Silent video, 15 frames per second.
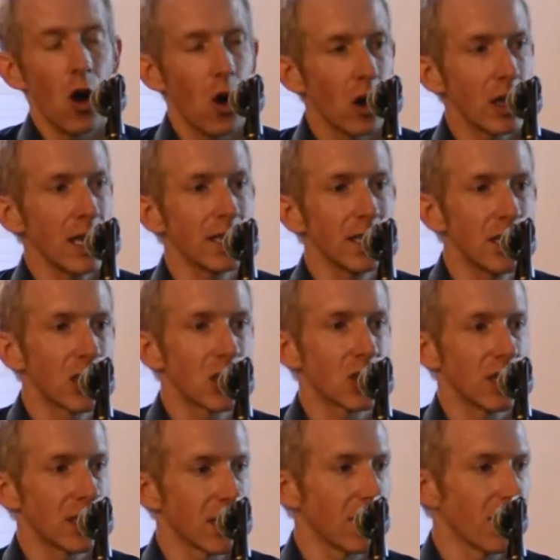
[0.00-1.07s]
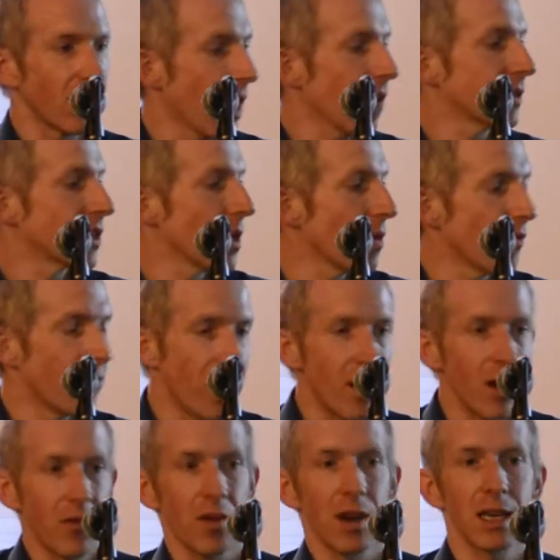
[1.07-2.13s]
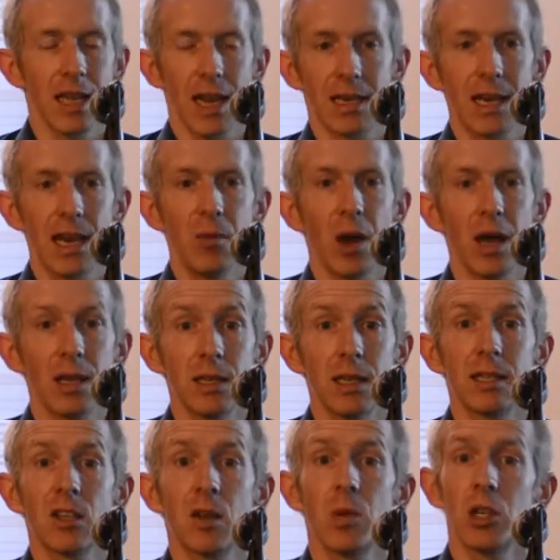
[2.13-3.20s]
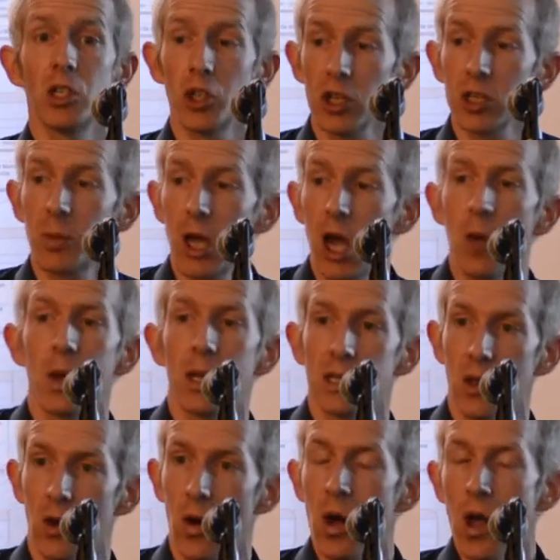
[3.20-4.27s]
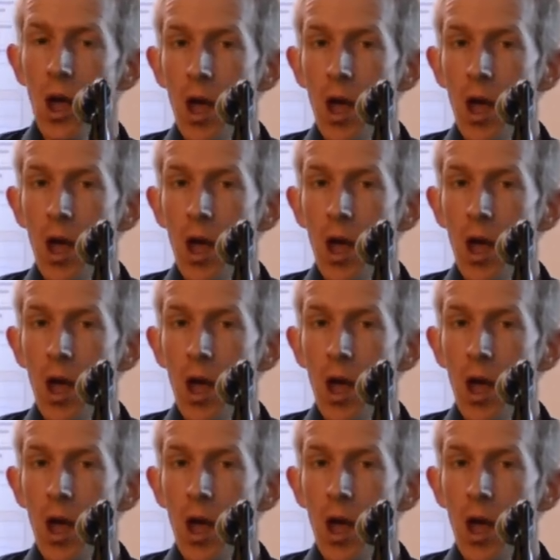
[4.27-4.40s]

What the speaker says: All these industries some are very, very technically minded and some are just becoming so.